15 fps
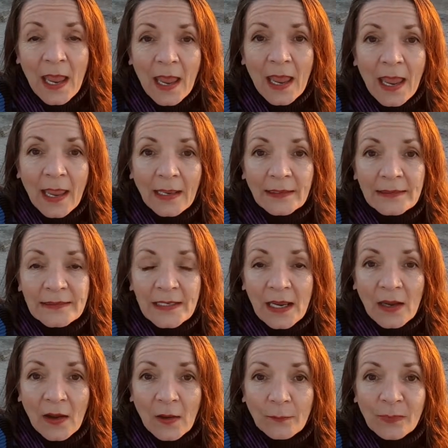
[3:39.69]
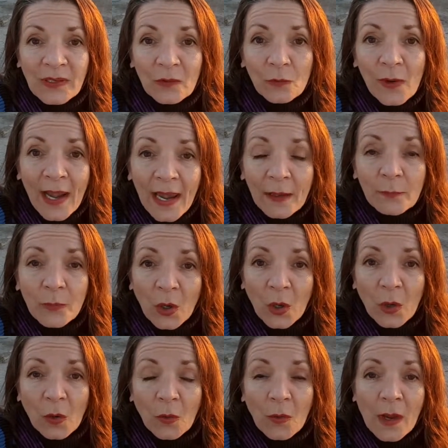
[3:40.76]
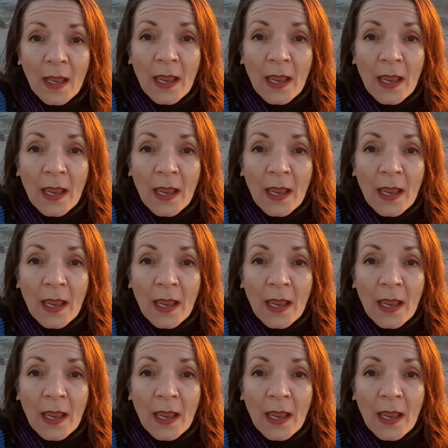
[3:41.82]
and uh, be rainbow